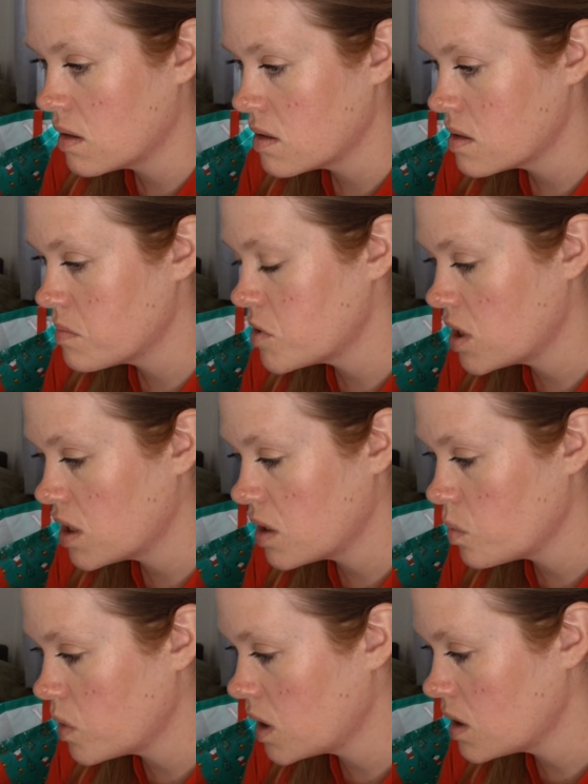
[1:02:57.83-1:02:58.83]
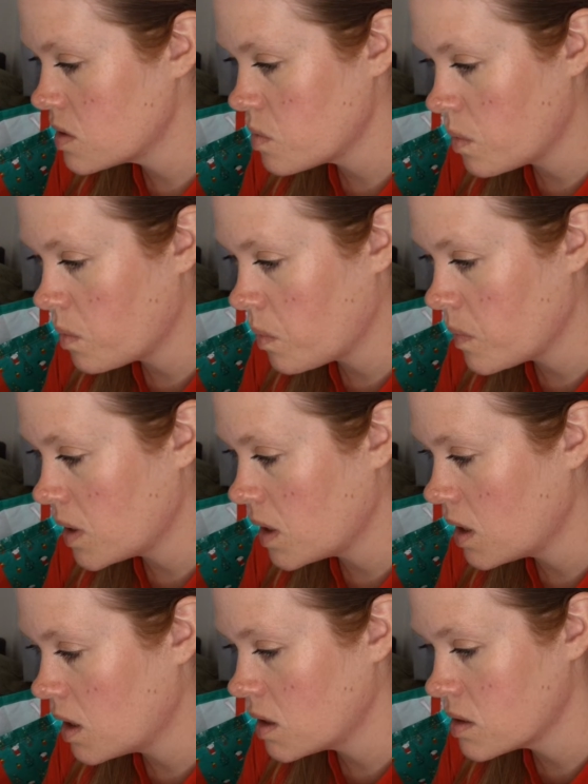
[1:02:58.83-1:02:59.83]
some chicken wings probably,
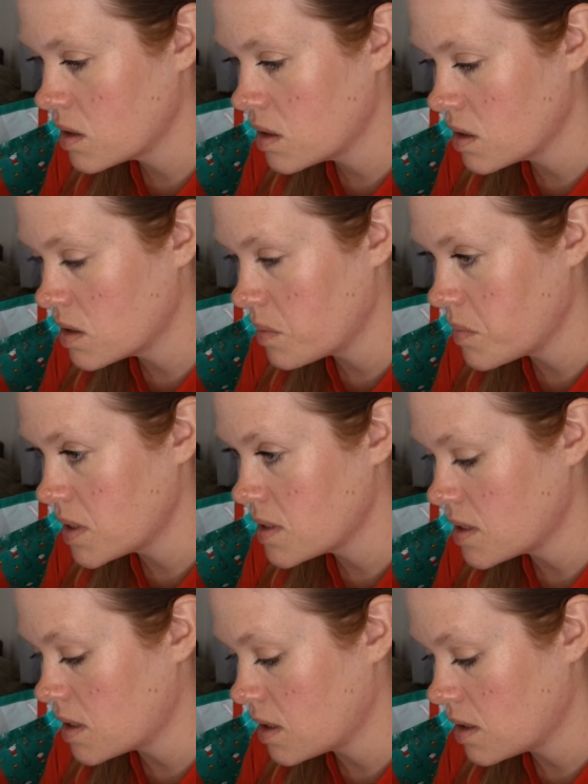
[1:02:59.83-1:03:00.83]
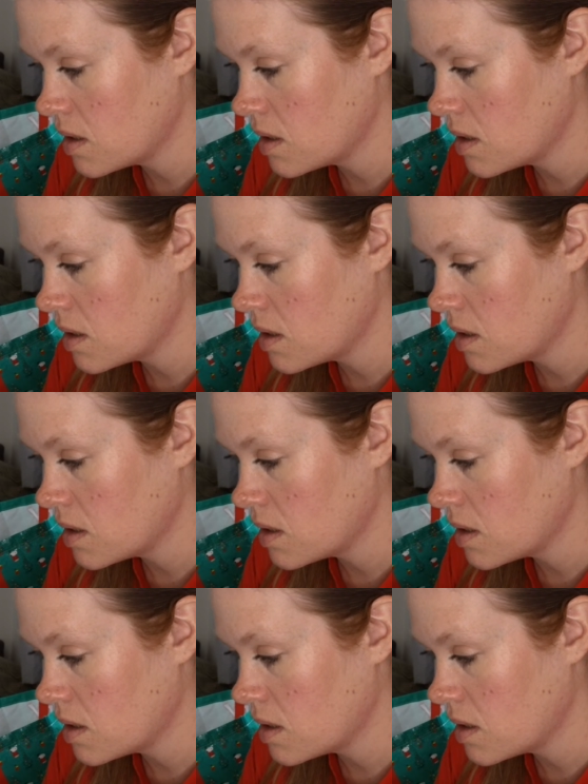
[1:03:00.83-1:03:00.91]
because I cooked some yesterday.